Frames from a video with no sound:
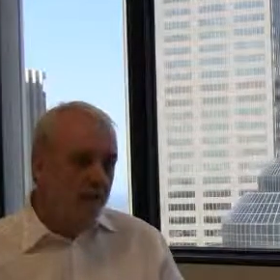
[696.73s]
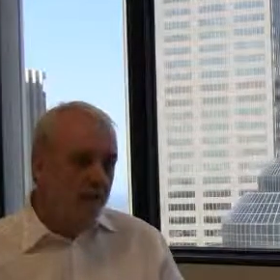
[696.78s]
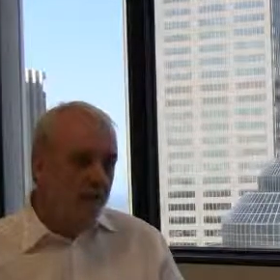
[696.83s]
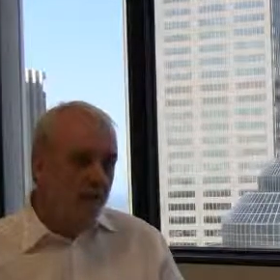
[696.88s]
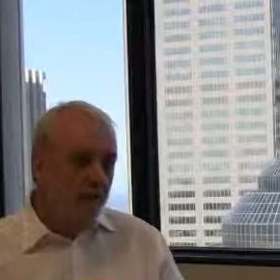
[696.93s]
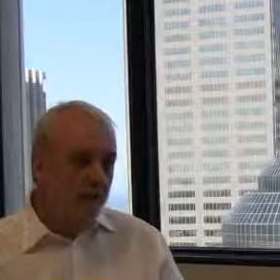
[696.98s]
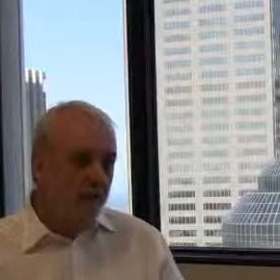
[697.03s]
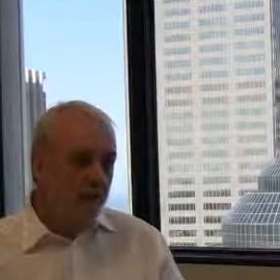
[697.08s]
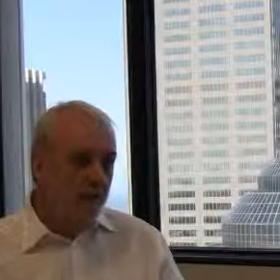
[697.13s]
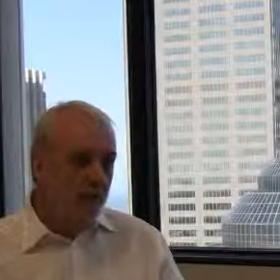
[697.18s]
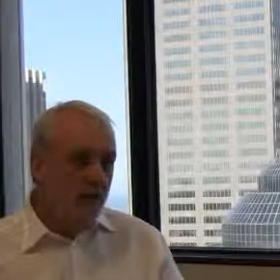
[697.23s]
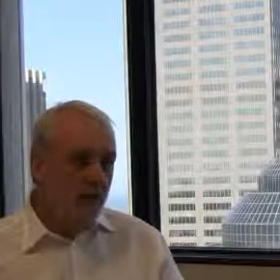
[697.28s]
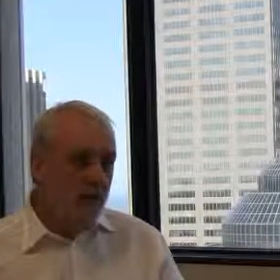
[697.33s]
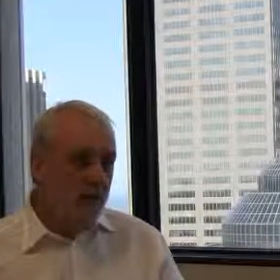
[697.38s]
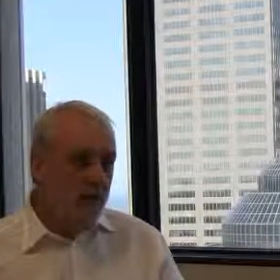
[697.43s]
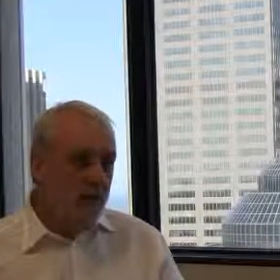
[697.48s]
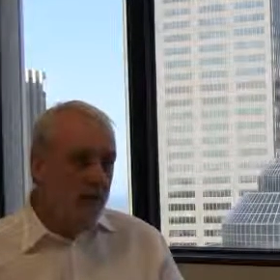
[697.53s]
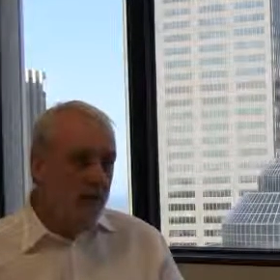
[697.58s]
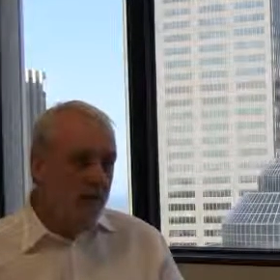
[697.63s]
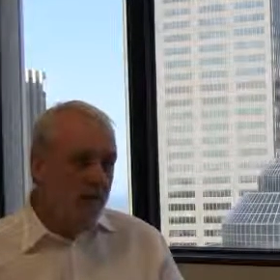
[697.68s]
No
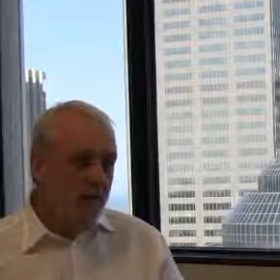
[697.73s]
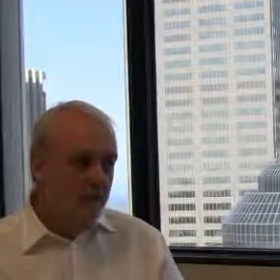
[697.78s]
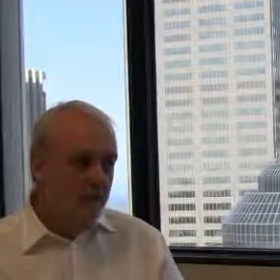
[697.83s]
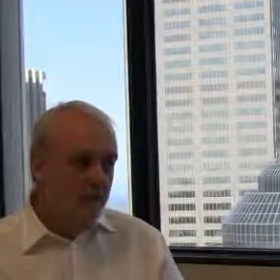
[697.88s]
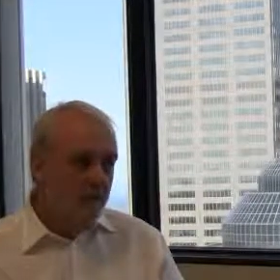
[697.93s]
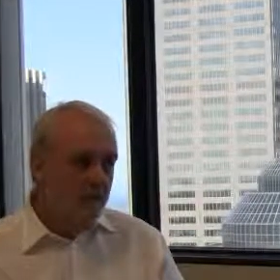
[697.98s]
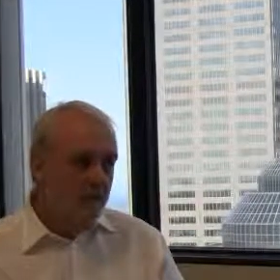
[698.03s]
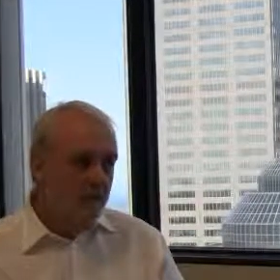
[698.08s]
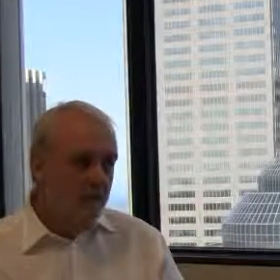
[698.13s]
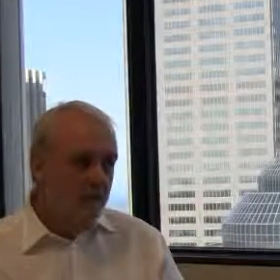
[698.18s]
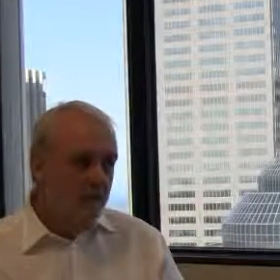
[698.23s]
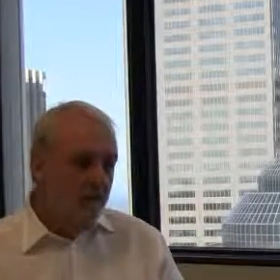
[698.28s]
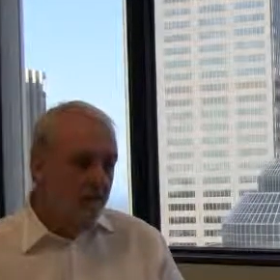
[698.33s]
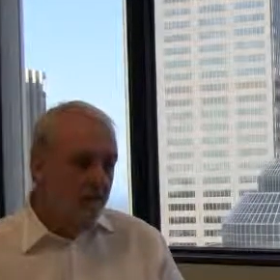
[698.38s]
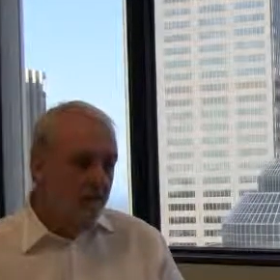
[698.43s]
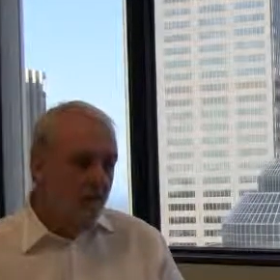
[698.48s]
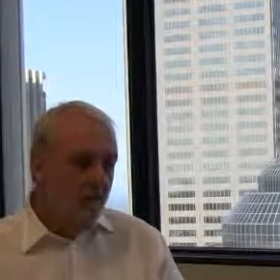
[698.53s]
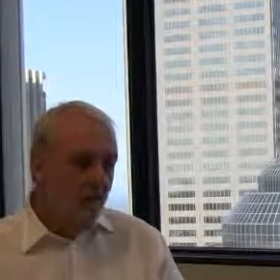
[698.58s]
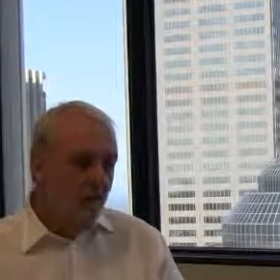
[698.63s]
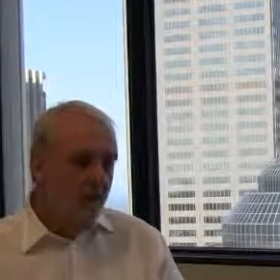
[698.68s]
job
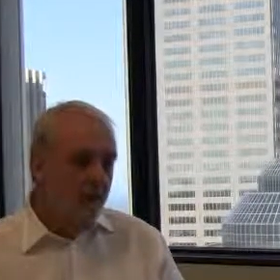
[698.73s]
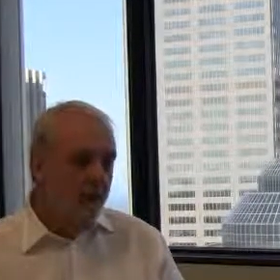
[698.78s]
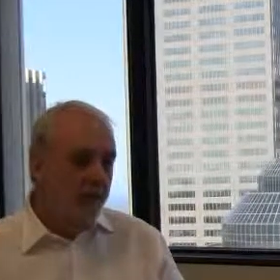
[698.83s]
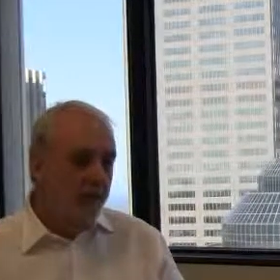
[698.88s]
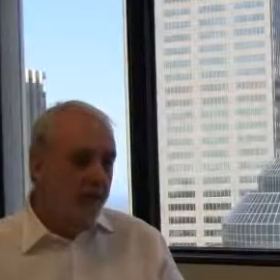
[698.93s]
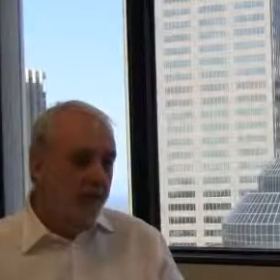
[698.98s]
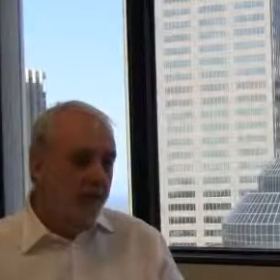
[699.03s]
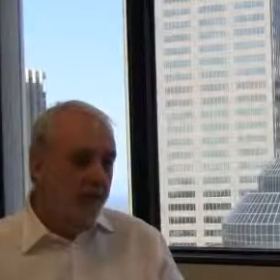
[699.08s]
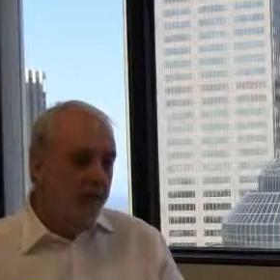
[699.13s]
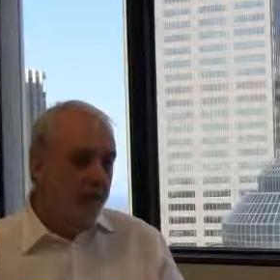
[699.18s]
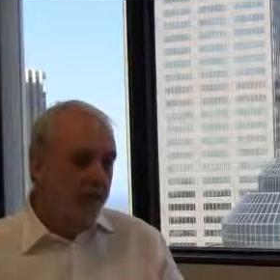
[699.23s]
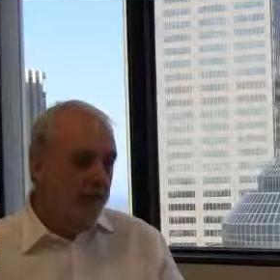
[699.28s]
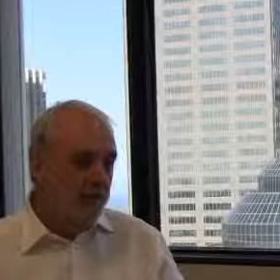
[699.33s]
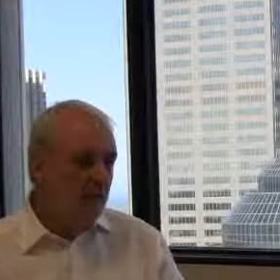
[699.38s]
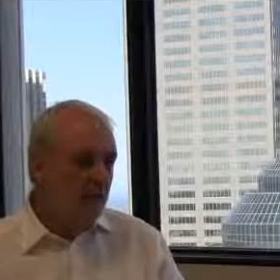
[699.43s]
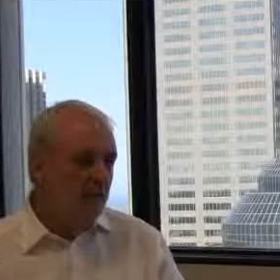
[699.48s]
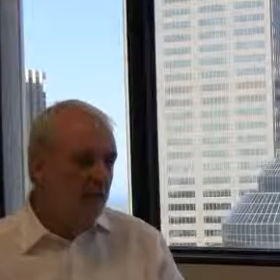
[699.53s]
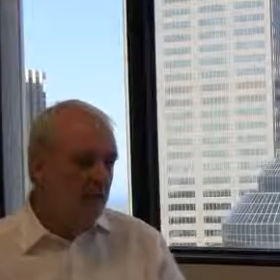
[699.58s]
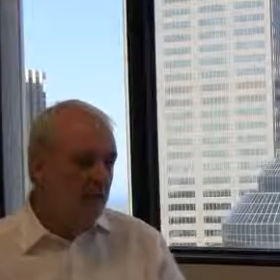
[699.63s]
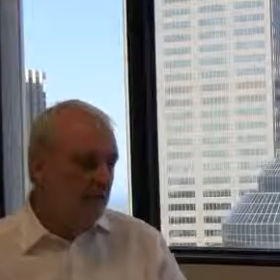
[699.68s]
worth having
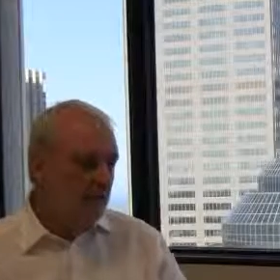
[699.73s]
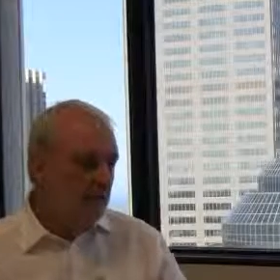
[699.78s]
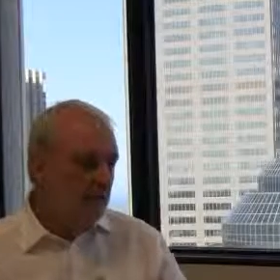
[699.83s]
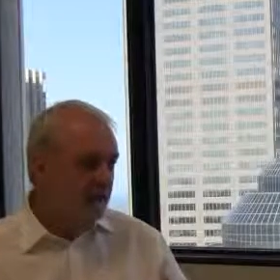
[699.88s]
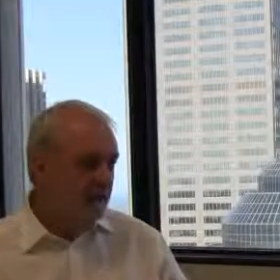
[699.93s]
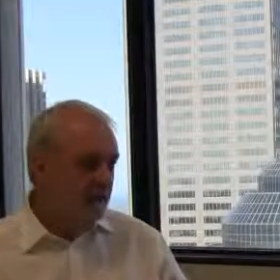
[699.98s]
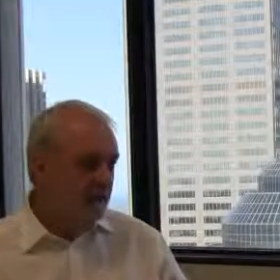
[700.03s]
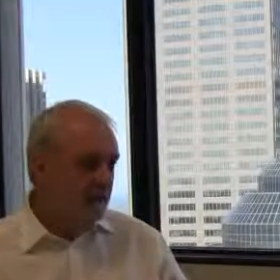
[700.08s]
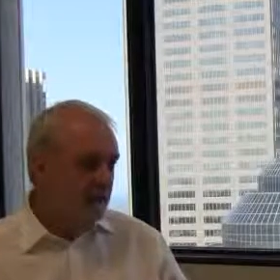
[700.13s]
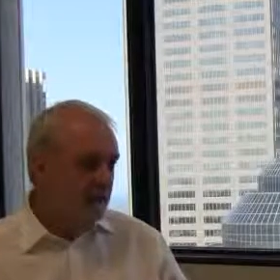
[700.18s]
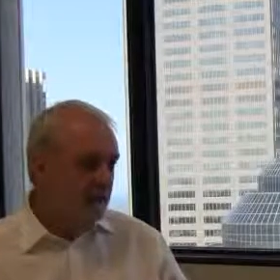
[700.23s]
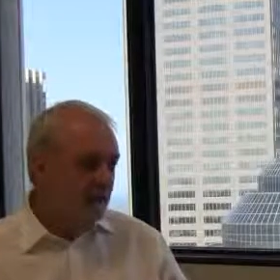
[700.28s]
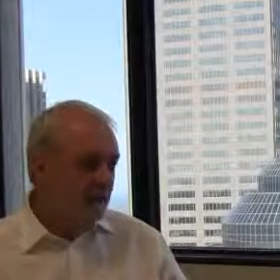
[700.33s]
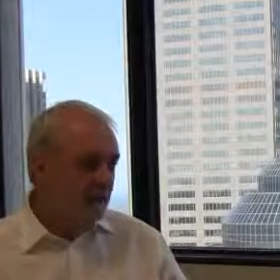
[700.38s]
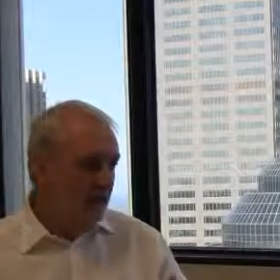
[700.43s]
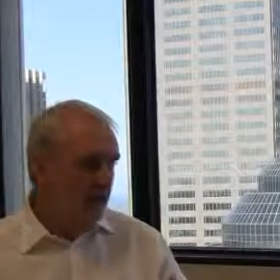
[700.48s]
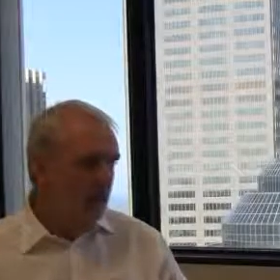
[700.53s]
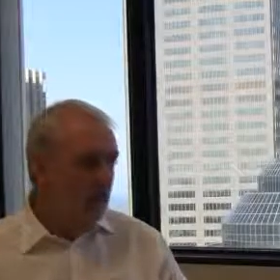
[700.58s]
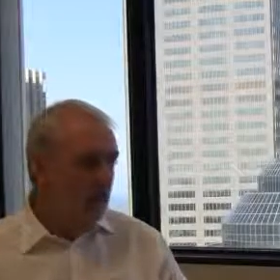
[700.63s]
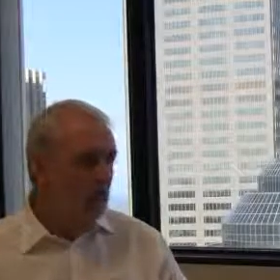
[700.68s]
remains the same.
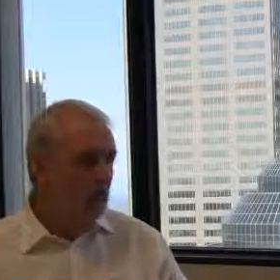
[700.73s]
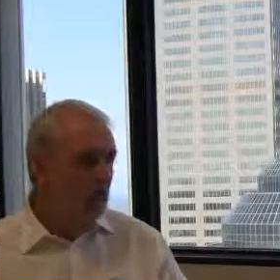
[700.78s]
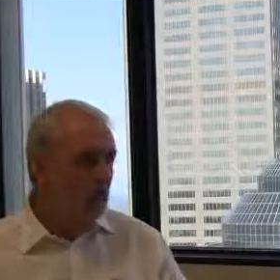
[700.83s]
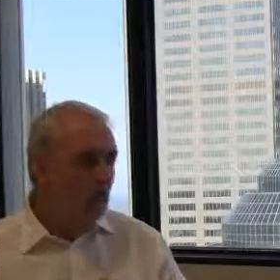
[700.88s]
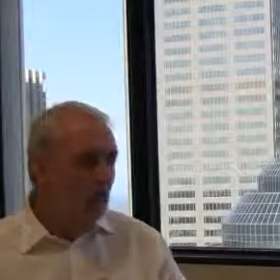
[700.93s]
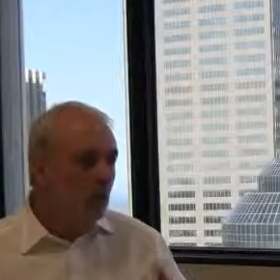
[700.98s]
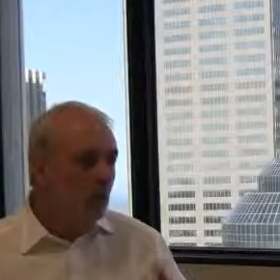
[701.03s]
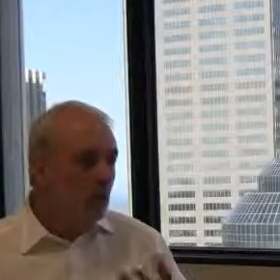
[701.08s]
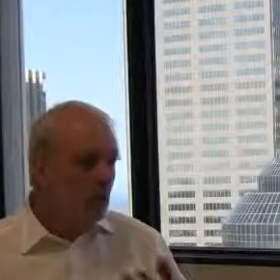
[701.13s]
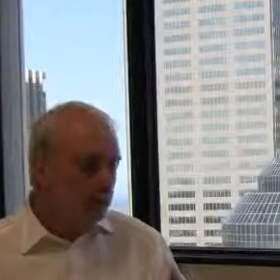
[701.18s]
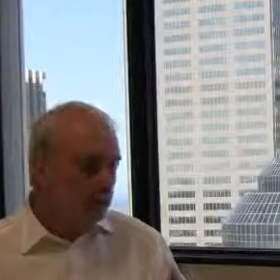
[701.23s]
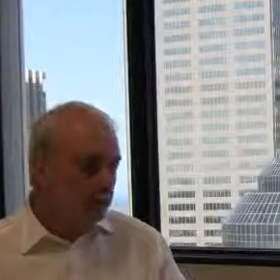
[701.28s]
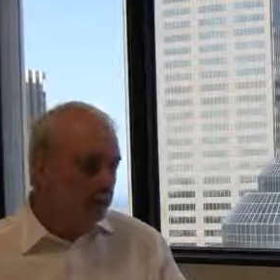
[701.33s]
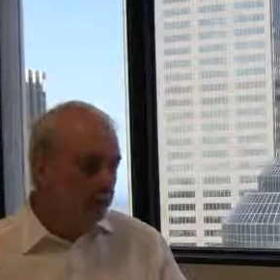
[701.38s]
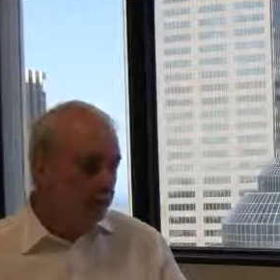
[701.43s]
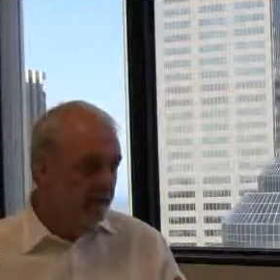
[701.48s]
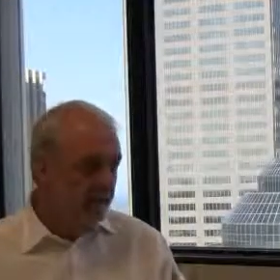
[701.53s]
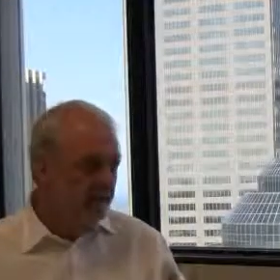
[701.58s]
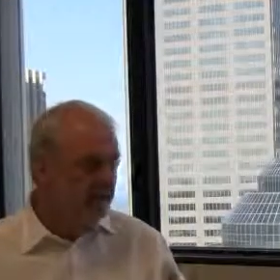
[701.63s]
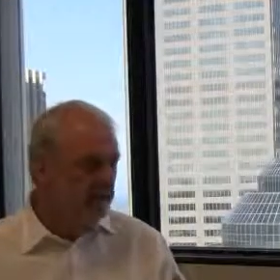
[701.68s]
They all
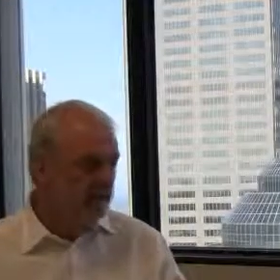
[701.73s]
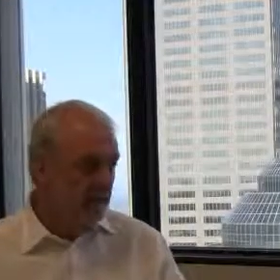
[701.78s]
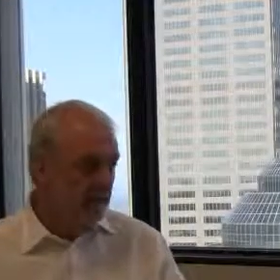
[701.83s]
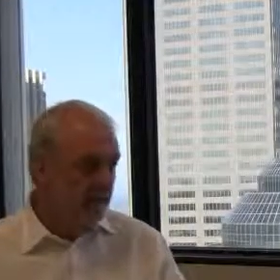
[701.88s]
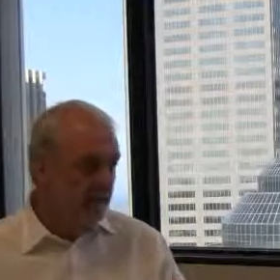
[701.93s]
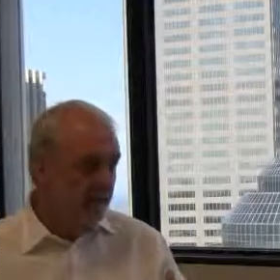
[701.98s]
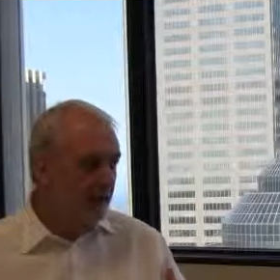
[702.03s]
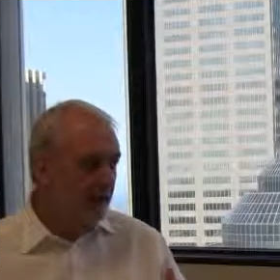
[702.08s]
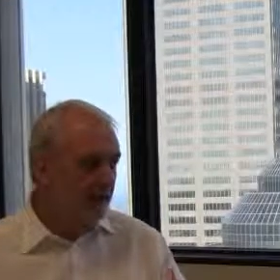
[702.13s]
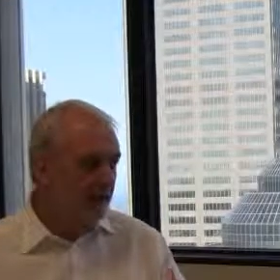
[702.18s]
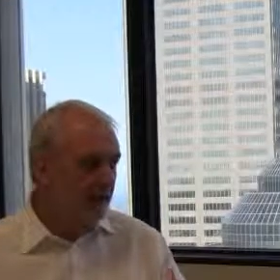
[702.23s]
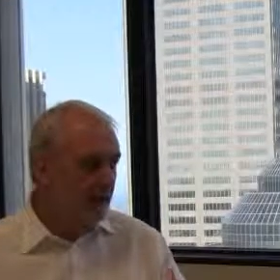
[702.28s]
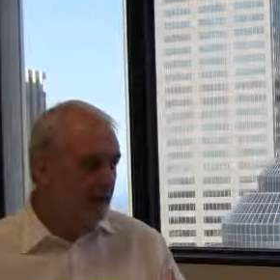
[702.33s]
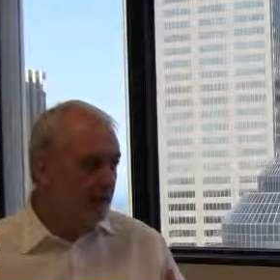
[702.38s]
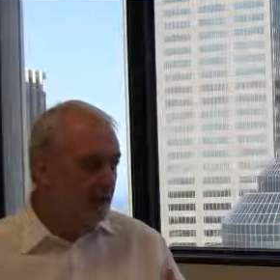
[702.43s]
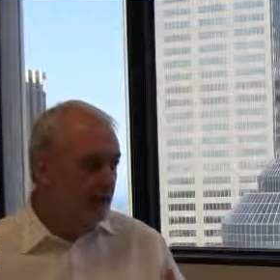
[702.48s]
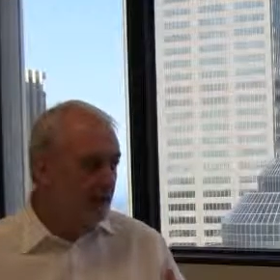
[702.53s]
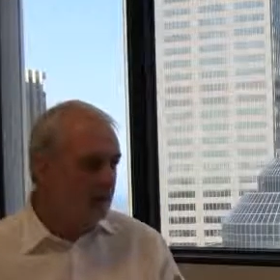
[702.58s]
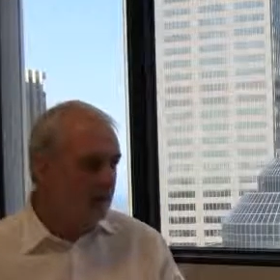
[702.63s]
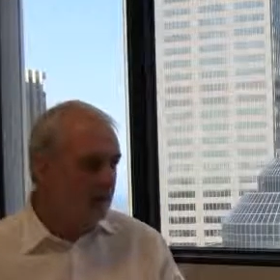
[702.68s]
morph into something
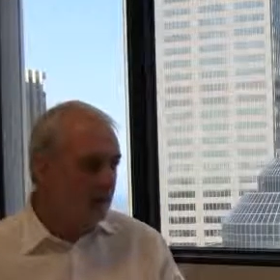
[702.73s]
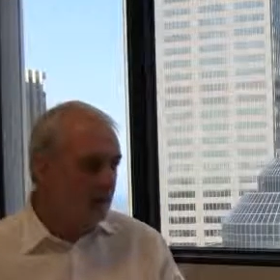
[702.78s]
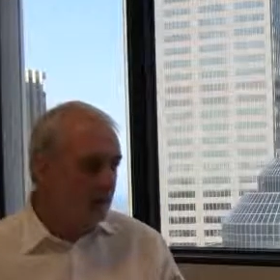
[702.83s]
else.